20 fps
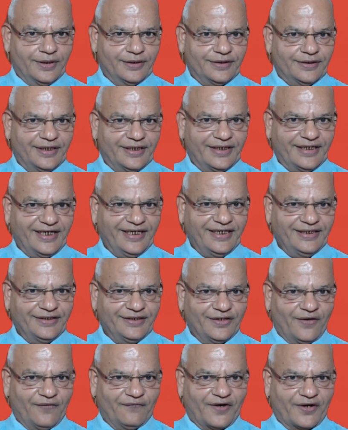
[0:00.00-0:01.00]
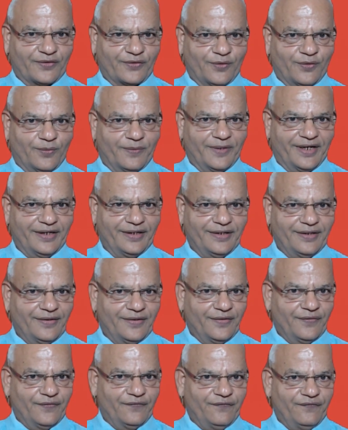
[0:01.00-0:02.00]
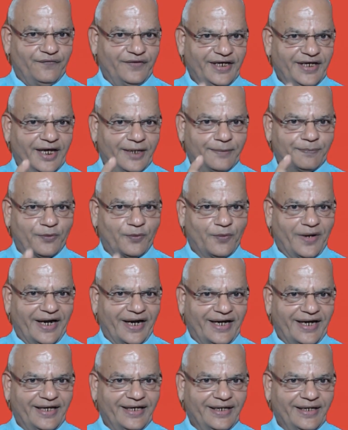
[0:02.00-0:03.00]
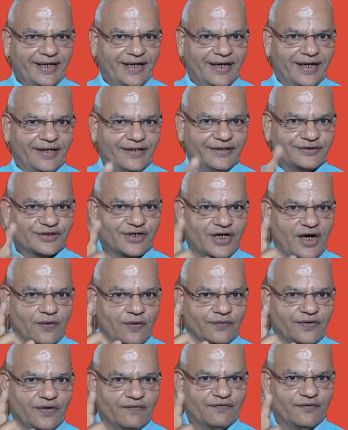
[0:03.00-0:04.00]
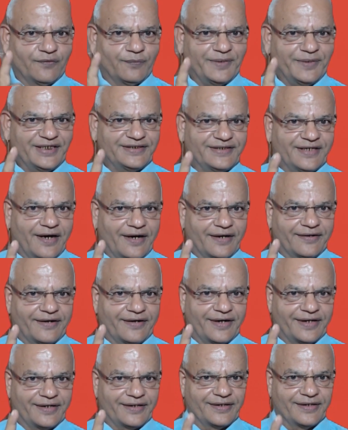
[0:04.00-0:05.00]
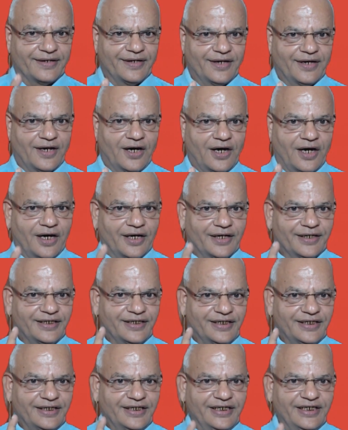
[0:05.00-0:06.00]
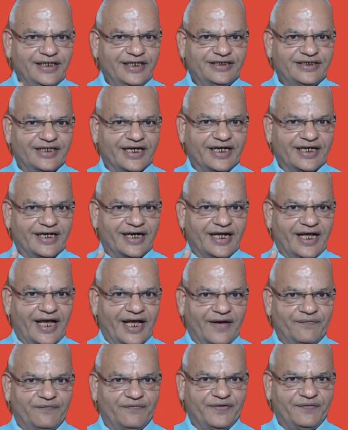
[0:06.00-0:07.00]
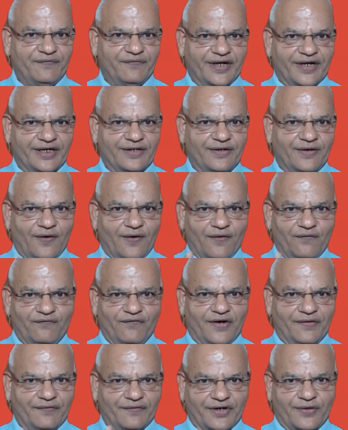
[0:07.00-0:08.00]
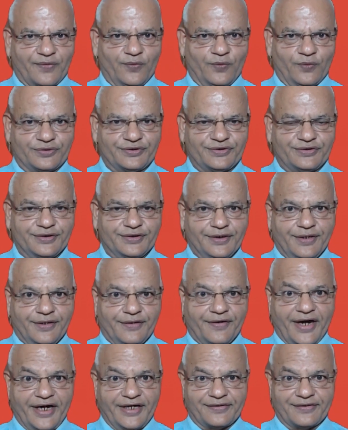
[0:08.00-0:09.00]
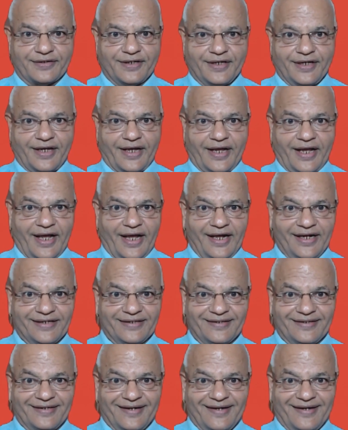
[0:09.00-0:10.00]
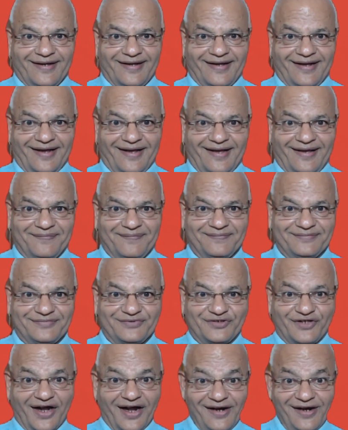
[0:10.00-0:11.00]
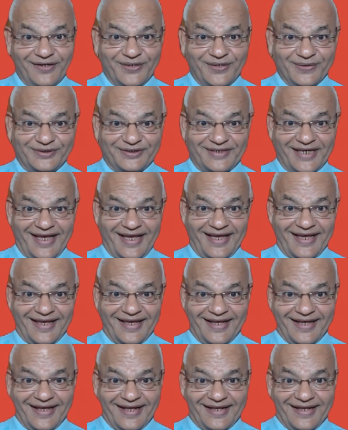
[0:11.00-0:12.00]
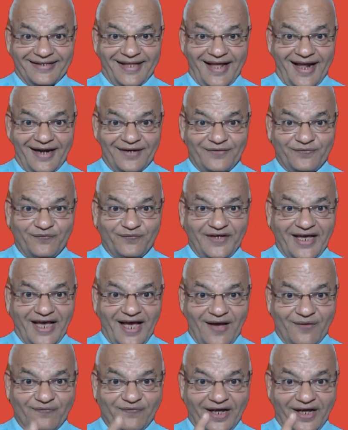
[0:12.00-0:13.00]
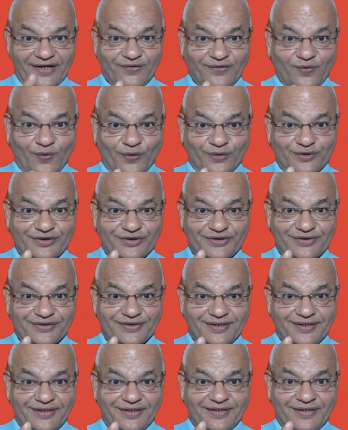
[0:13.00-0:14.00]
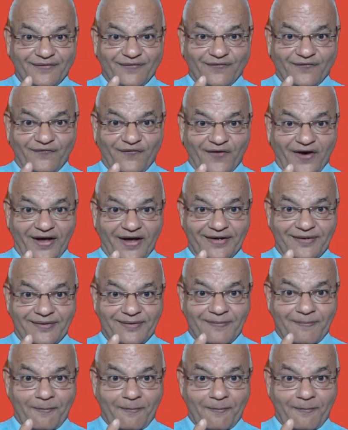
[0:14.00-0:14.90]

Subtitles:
13th of October, we are providing a discount of rupees 100 on each and every one of our course. Right? And I am thrilled to say that we have one course for